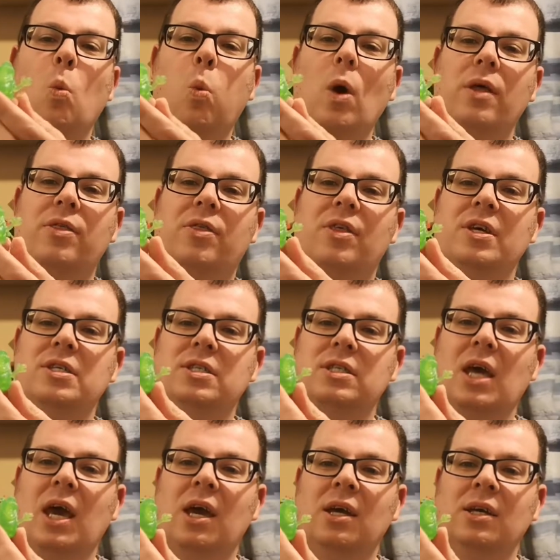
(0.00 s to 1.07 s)
with this
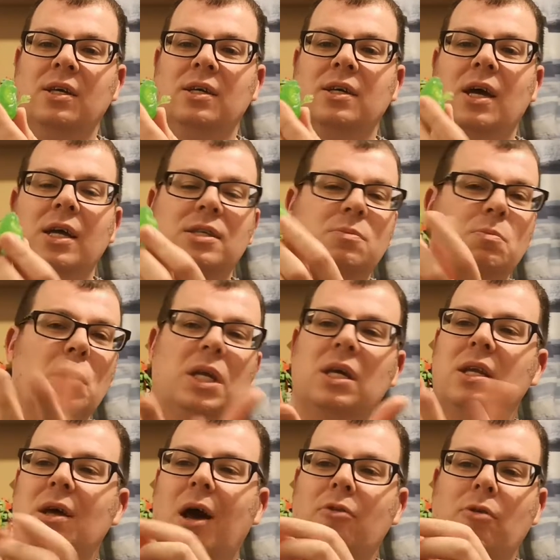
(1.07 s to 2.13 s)
set. It's made
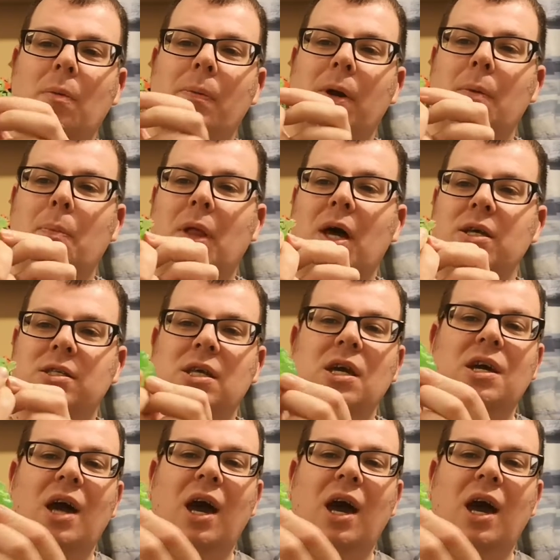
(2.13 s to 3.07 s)
in a rubbery plastic